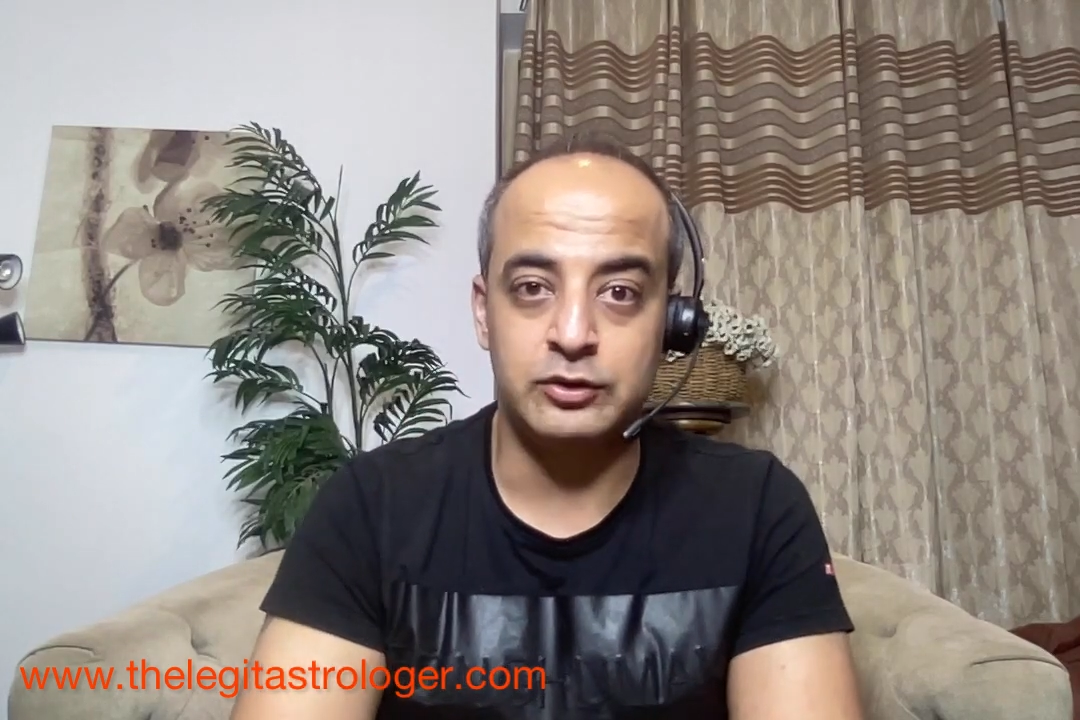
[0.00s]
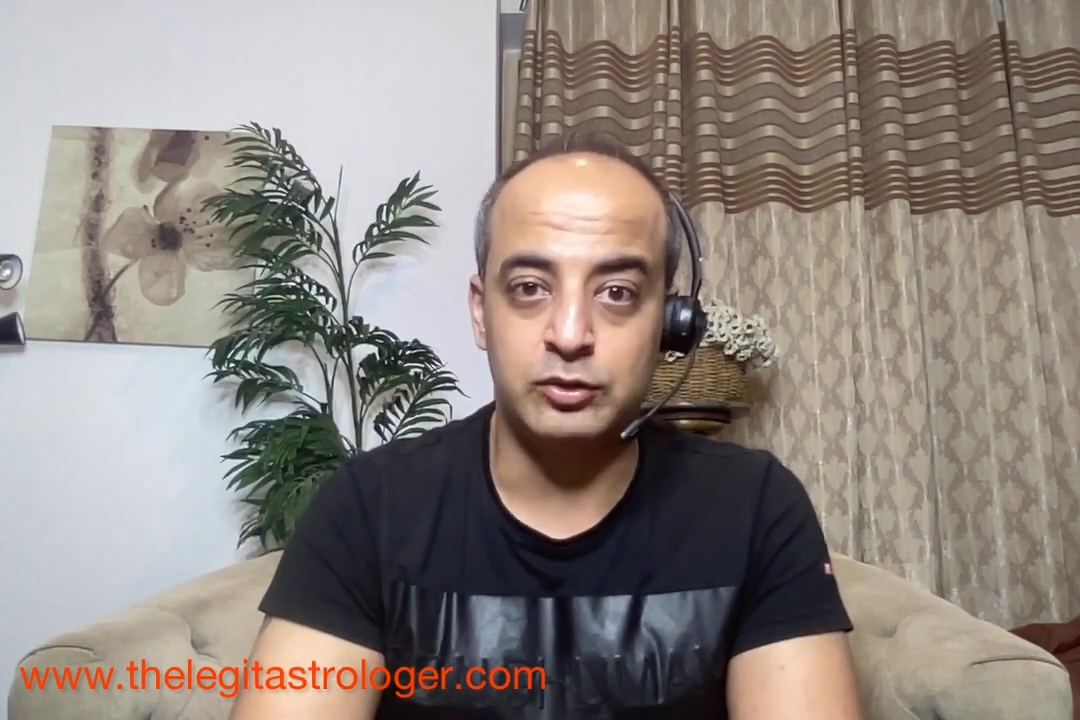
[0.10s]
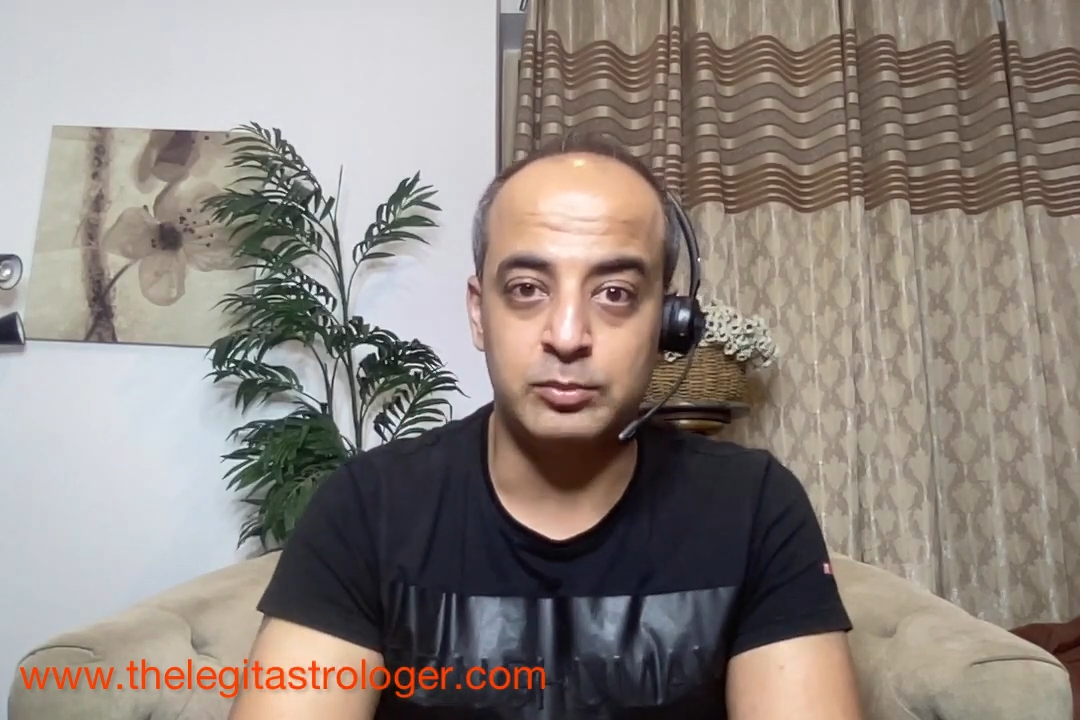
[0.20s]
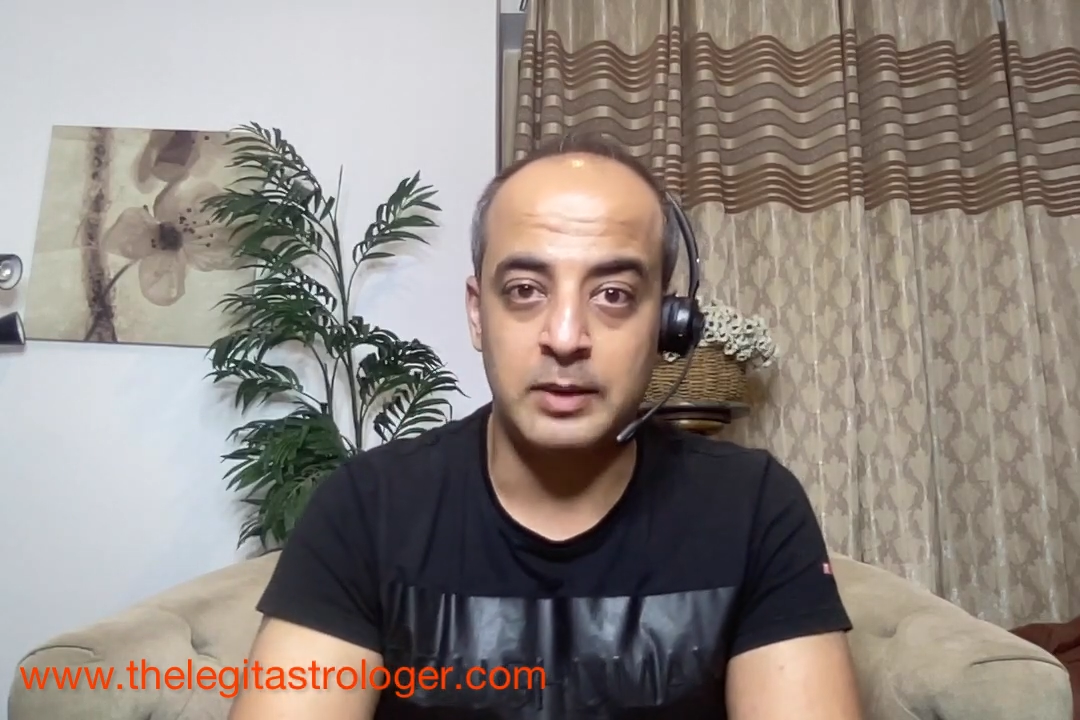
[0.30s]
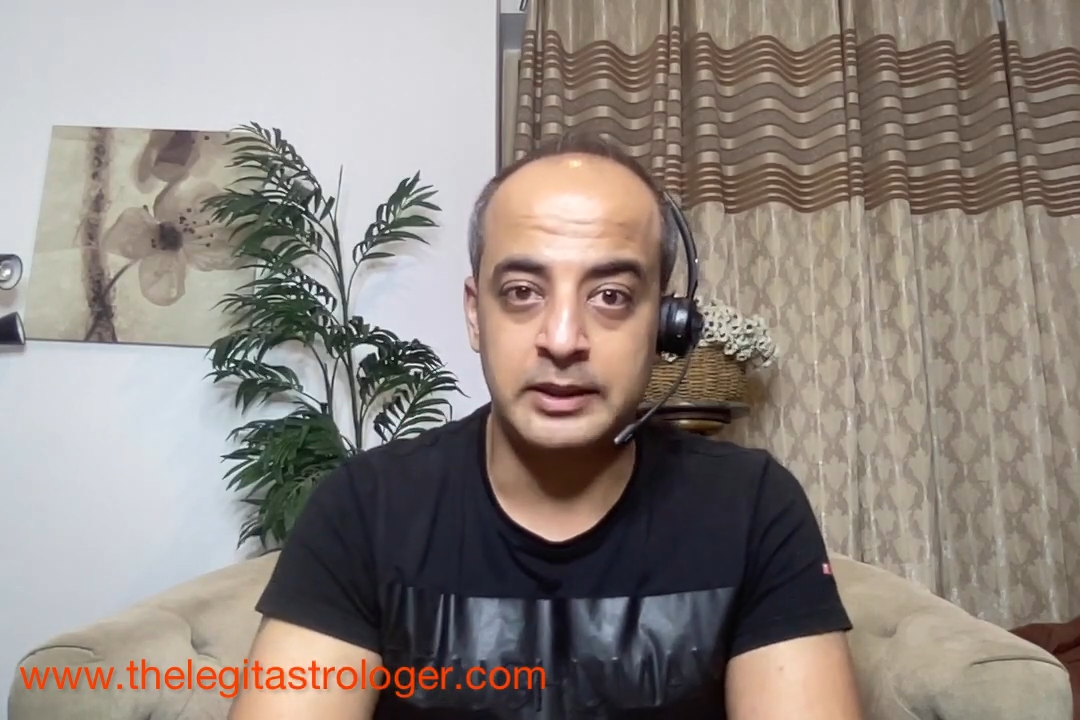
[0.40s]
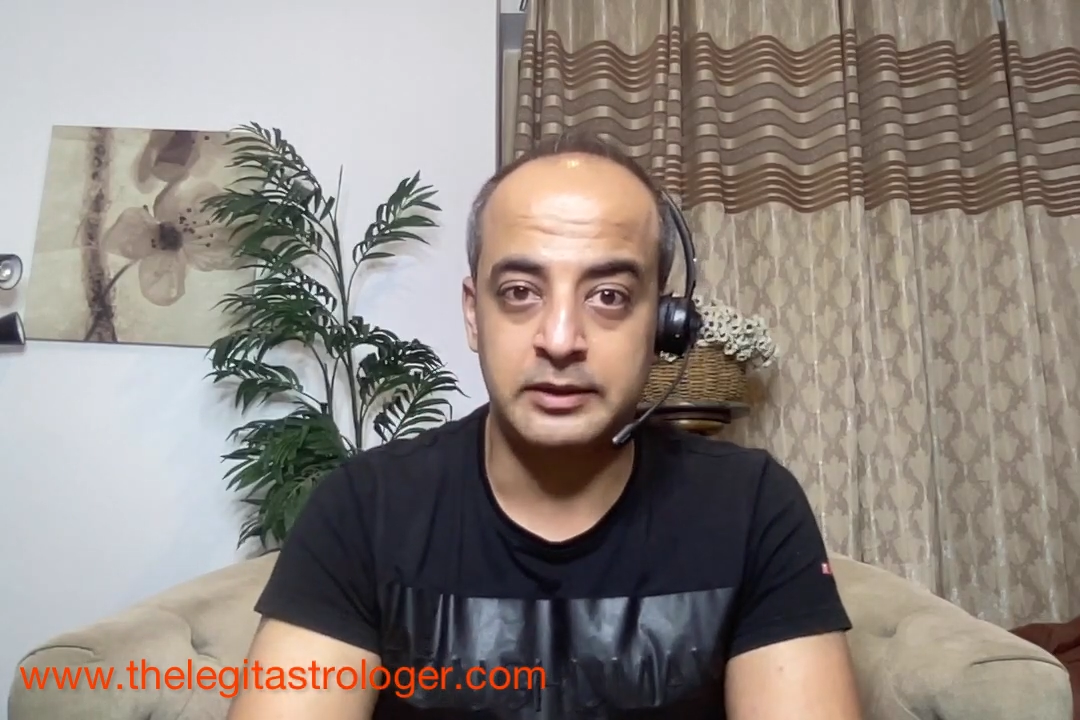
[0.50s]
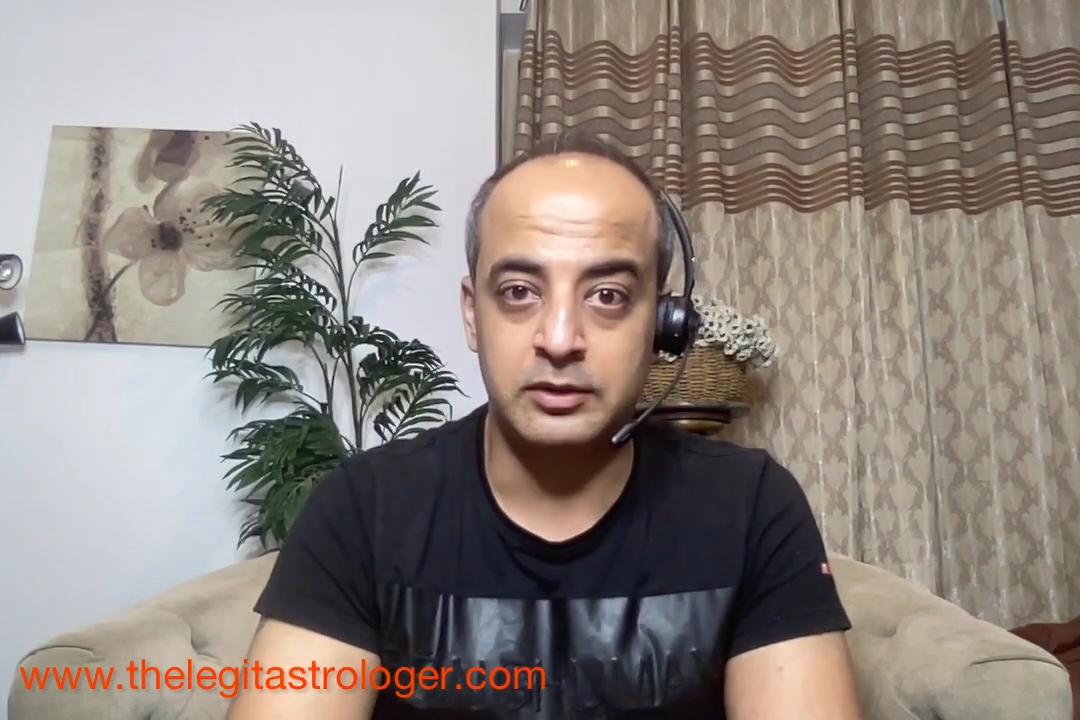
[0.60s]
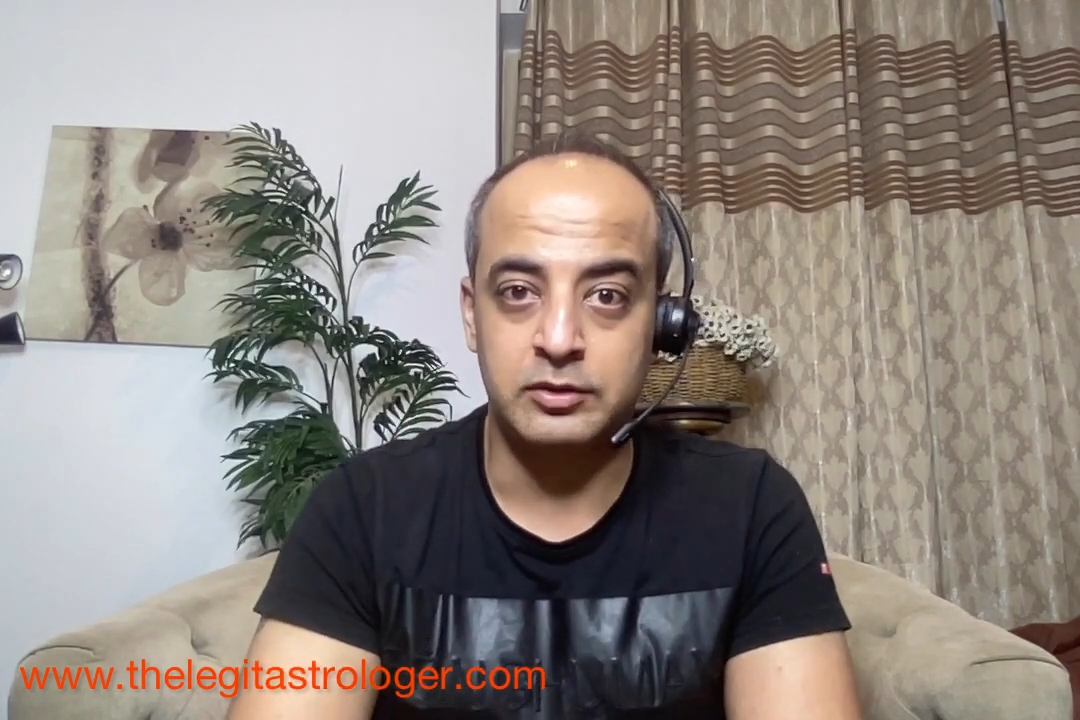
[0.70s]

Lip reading: you might